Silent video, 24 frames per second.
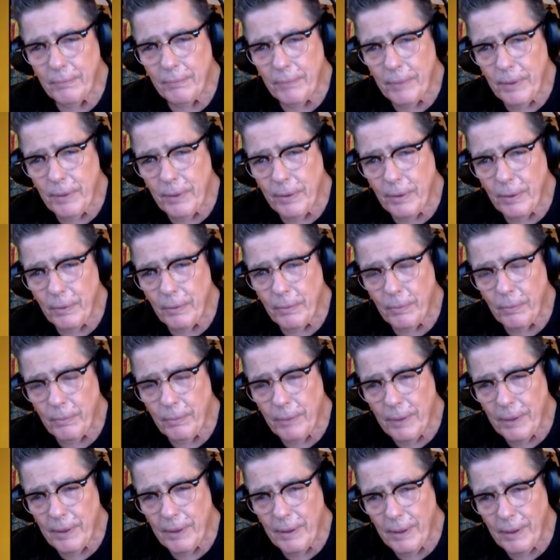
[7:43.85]
you know,
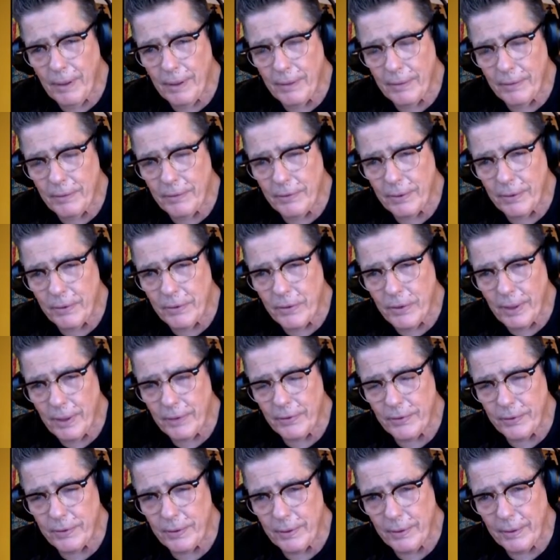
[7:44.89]
uh,
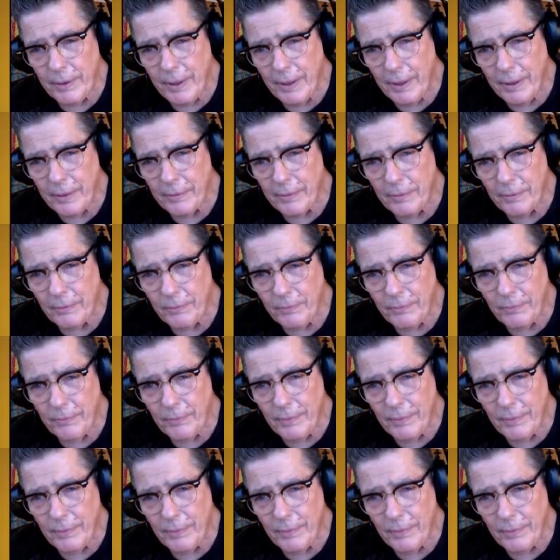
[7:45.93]
suggested a kind of